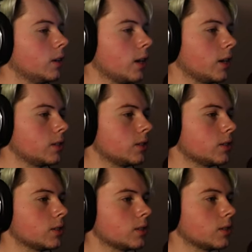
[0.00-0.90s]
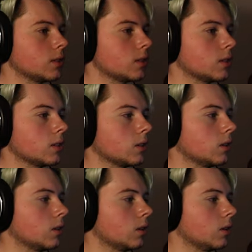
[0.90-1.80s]
Nice.
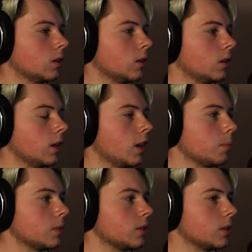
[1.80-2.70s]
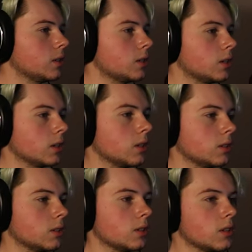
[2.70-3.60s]
Yep, this leads to
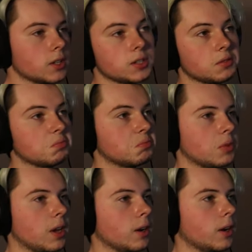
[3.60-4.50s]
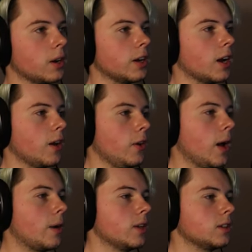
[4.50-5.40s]
to this area right here. I don't know
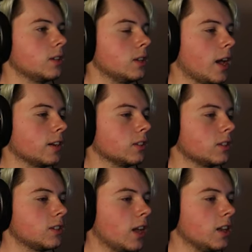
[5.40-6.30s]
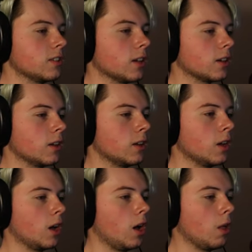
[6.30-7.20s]
how he, he actually changed, like,
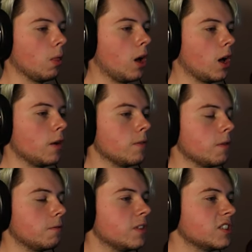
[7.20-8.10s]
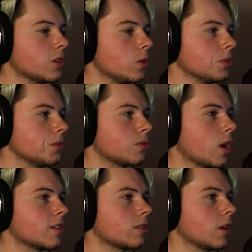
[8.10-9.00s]
a lot of the physical
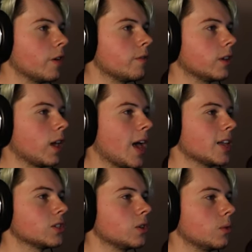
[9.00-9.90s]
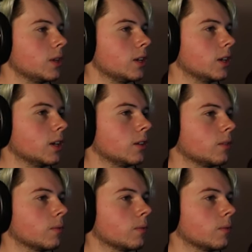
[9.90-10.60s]
structure of the castle when he uh,